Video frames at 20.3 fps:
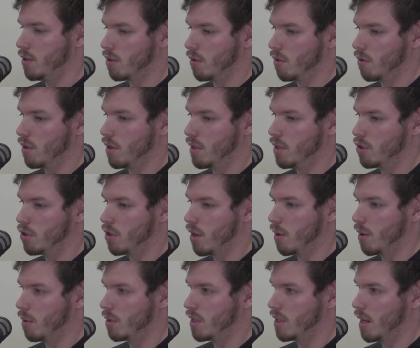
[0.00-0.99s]
stories,
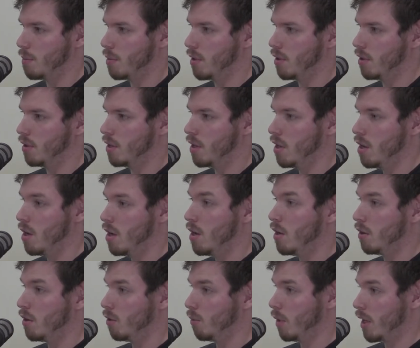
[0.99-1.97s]
sharing what's happened
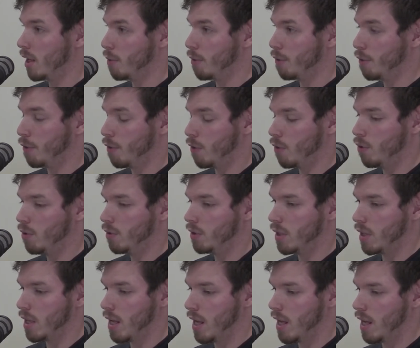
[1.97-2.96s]
the week before,
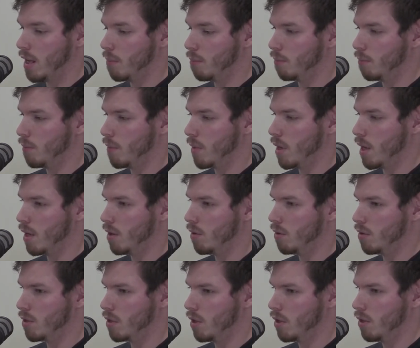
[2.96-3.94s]
and
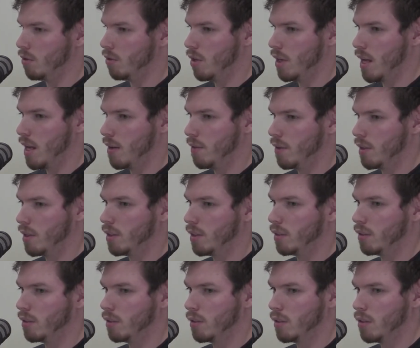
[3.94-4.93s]
also not
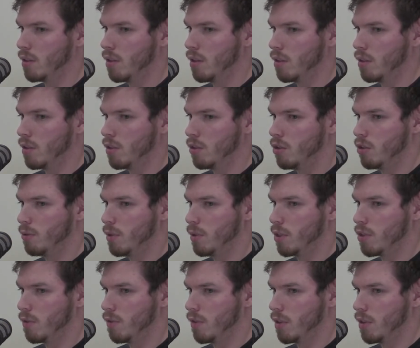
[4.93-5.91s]
having too
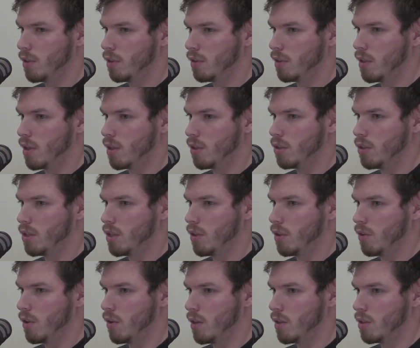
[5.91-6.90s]
much of a
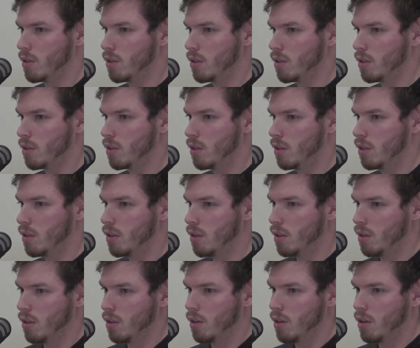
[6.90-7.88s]
serious
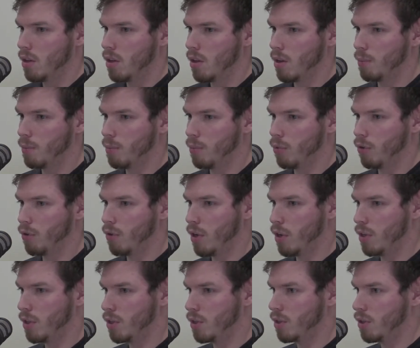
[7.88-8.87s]

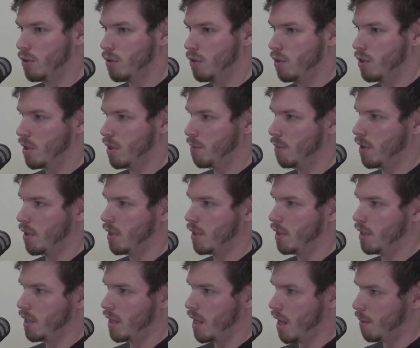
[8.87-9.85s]
approach to some of the
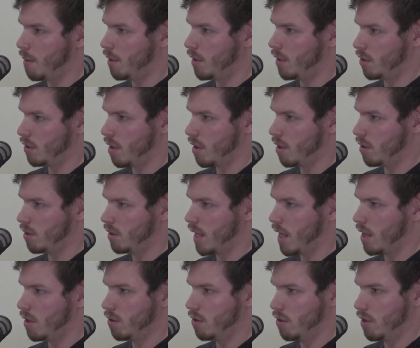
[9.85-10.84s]
gaming styles
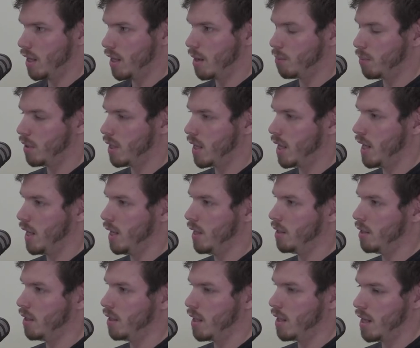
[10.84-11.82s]
that do get
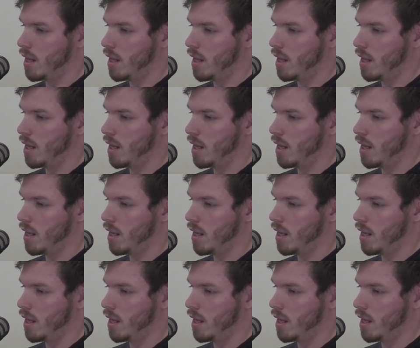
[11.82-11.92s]
played.